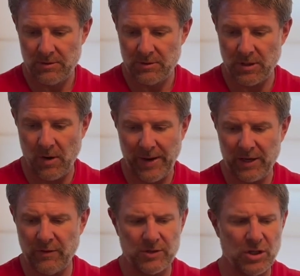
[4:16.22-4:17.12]
So it
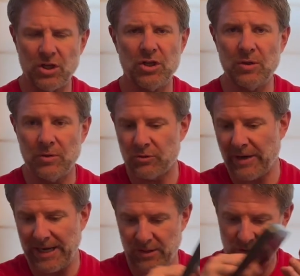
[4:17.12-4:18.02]
covers a huge
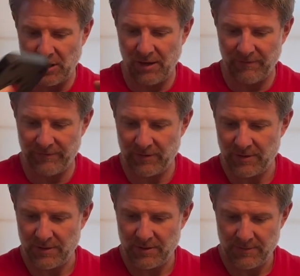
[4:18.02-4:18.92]
range of
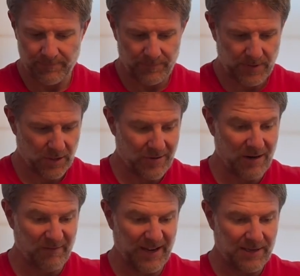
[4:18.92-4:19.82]

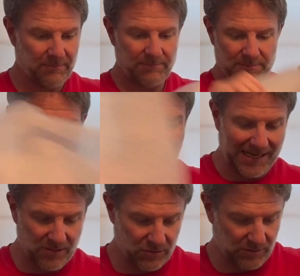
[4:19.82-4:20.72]
Crown Vic
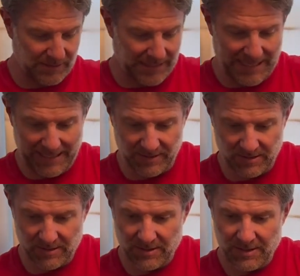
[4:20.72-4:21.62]
axle years.